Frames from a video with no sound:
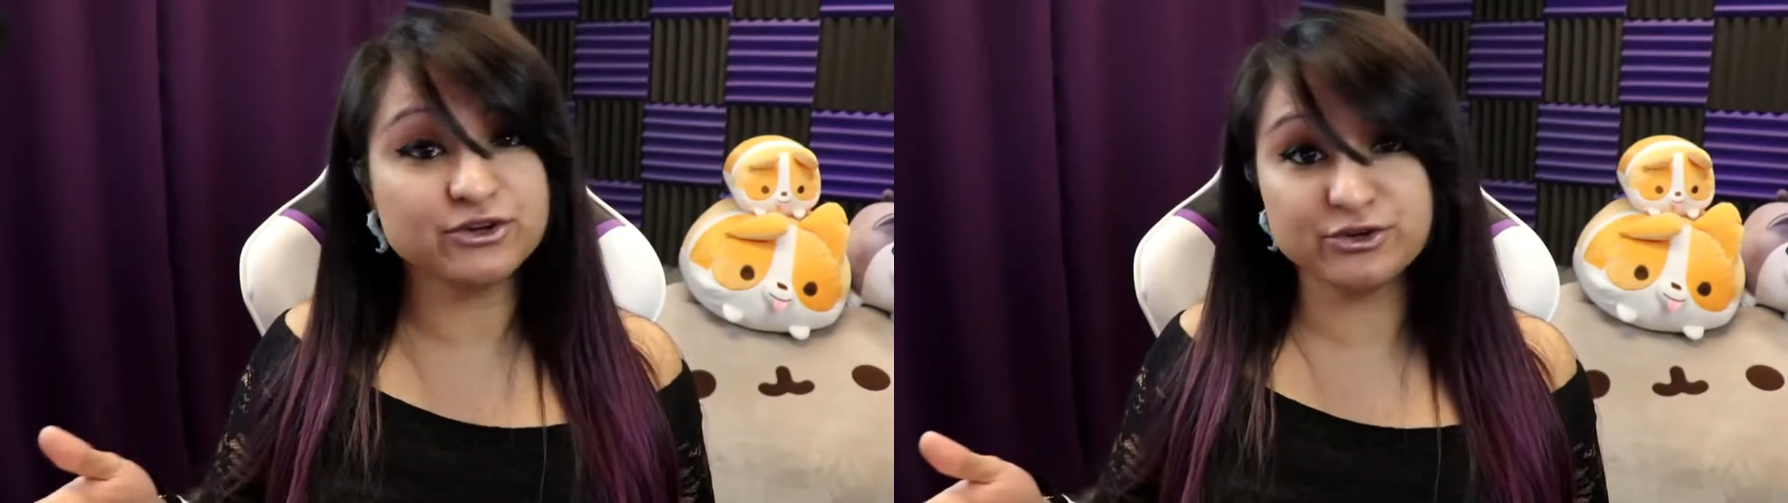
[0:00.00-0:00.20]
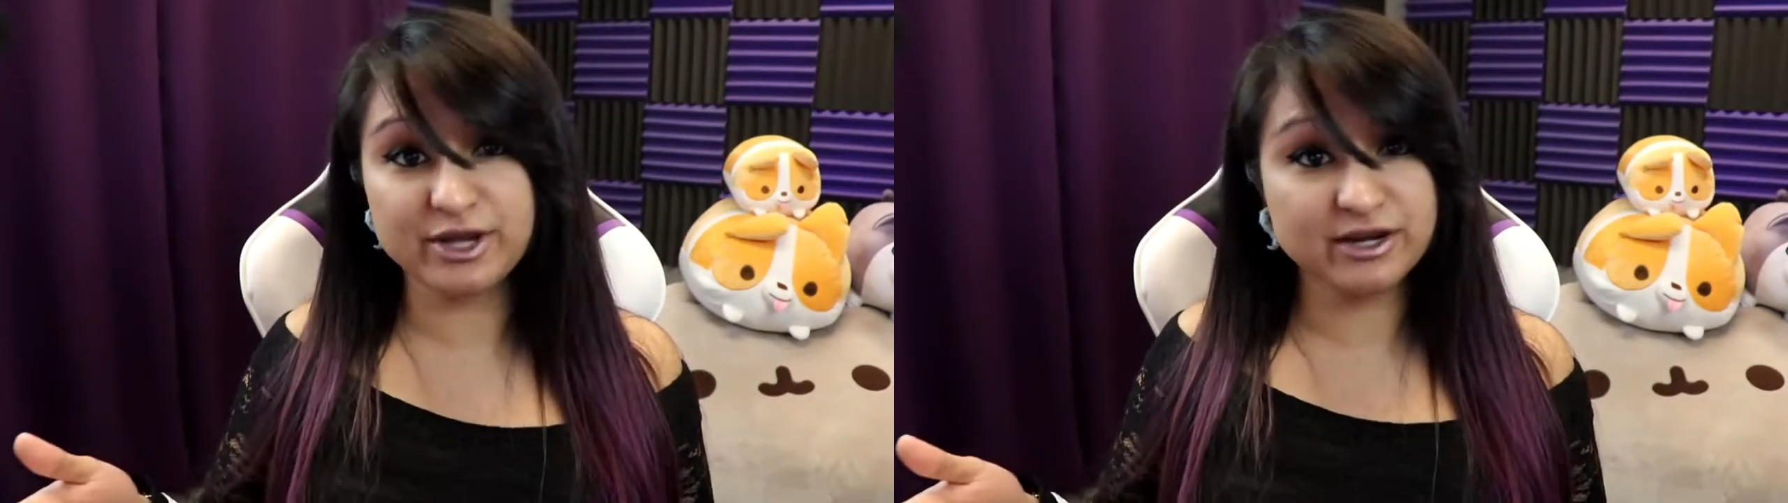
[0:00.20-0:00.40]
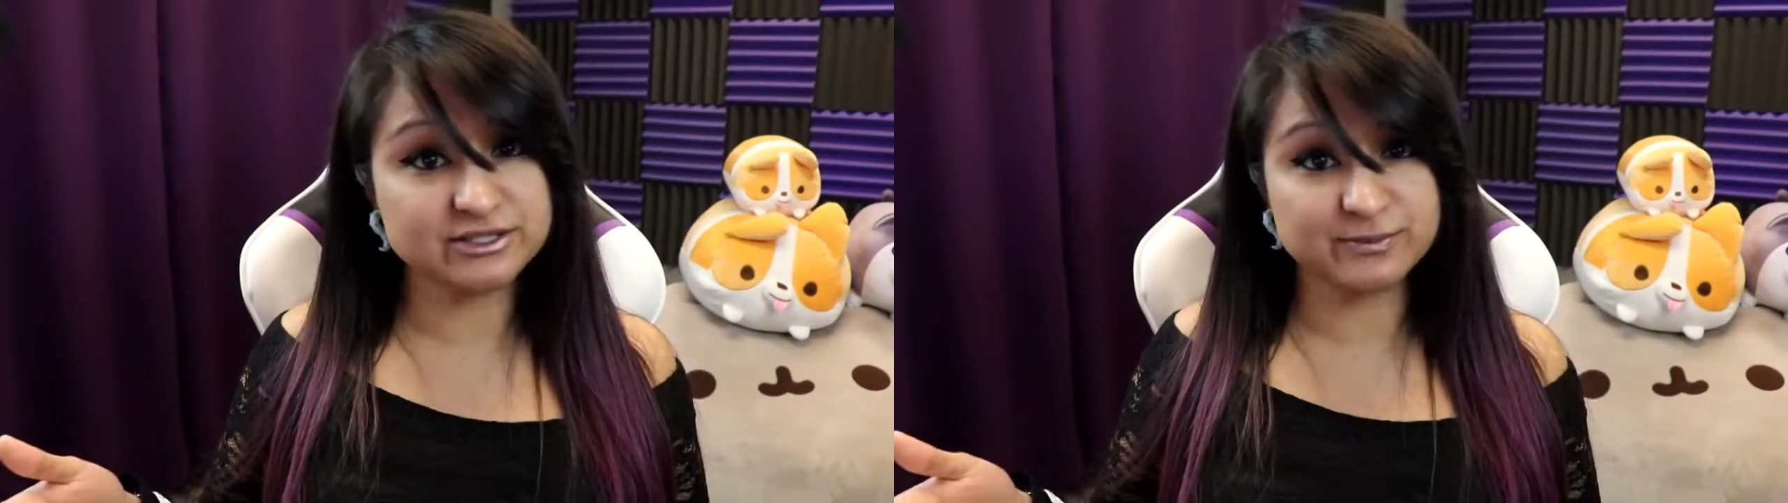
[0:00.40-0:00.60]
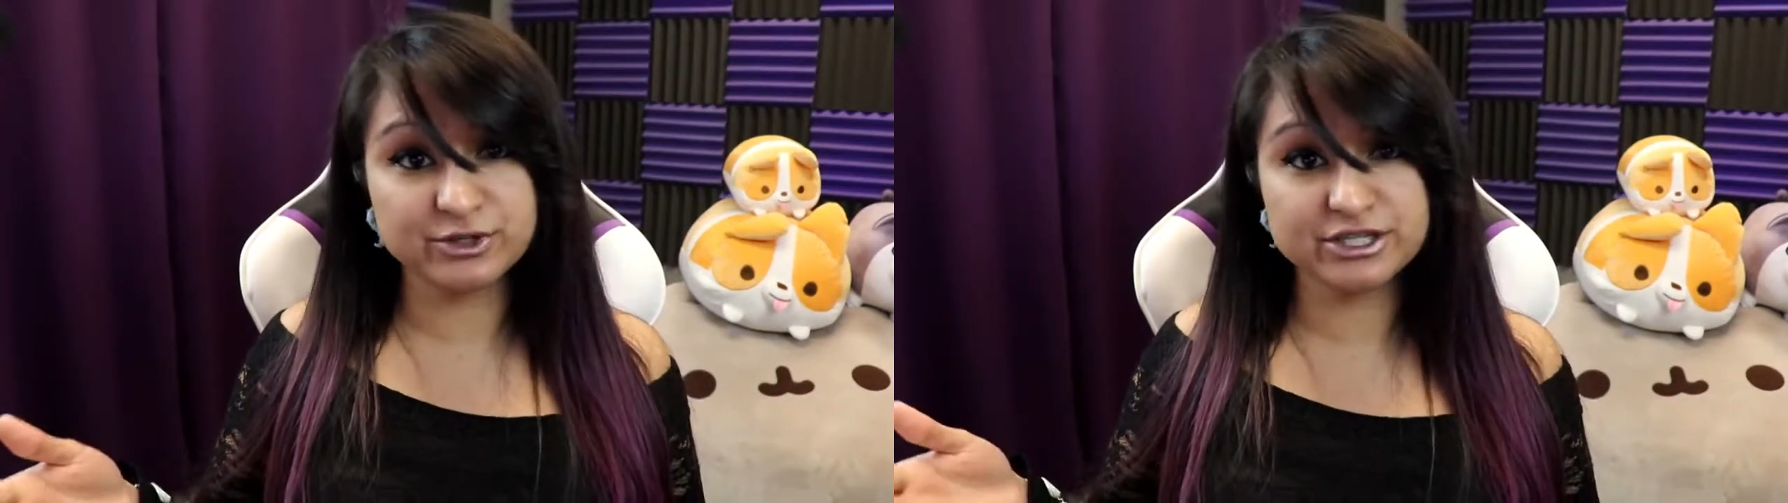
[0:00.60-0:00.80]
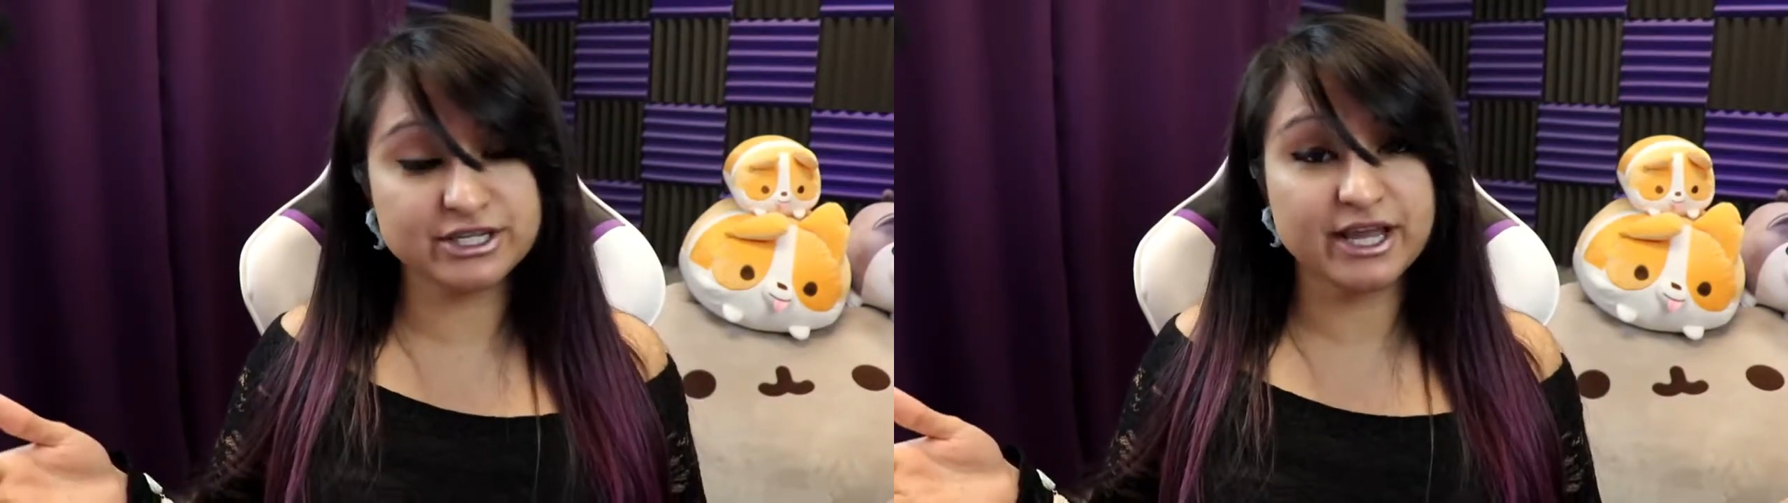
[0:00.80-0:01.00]
creators
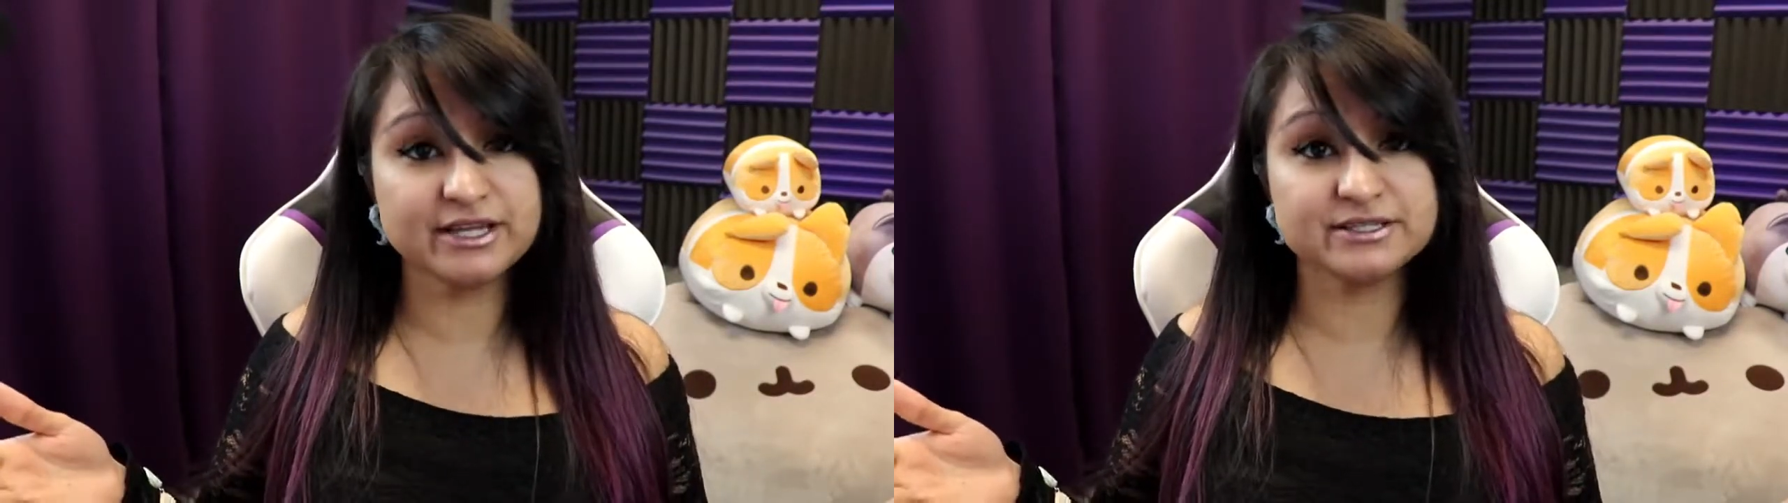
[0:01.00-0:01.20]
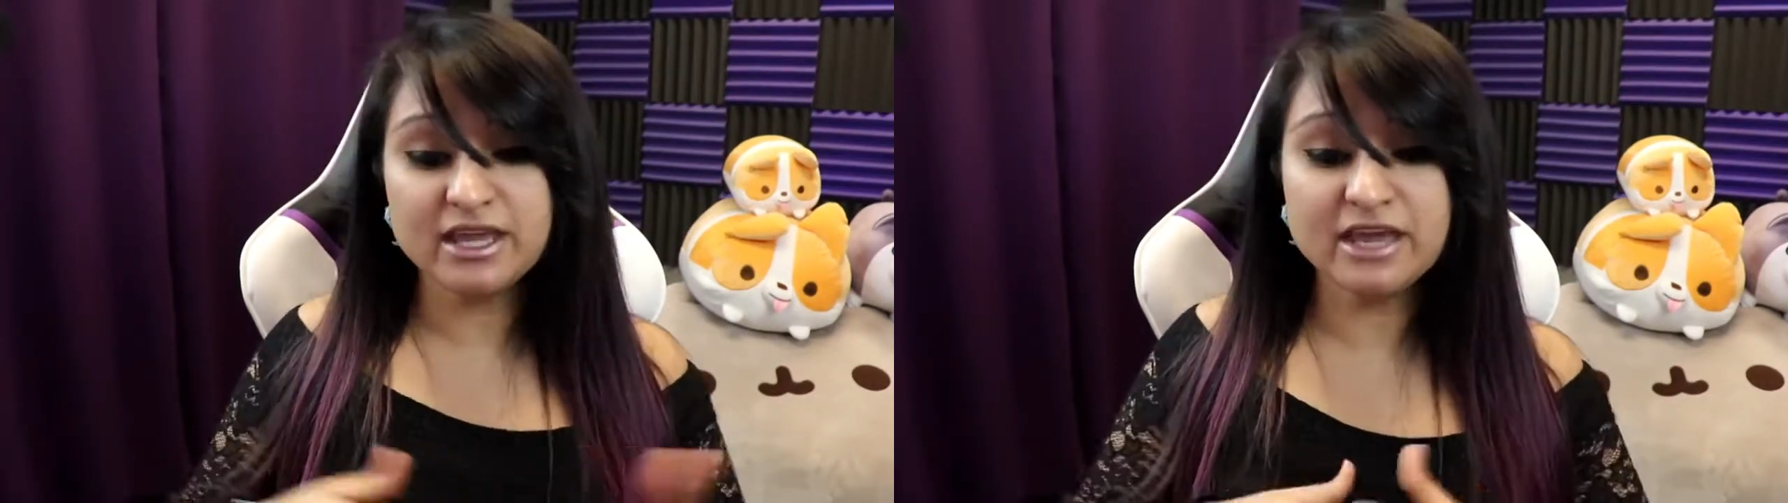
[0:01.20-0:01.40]
appreciate.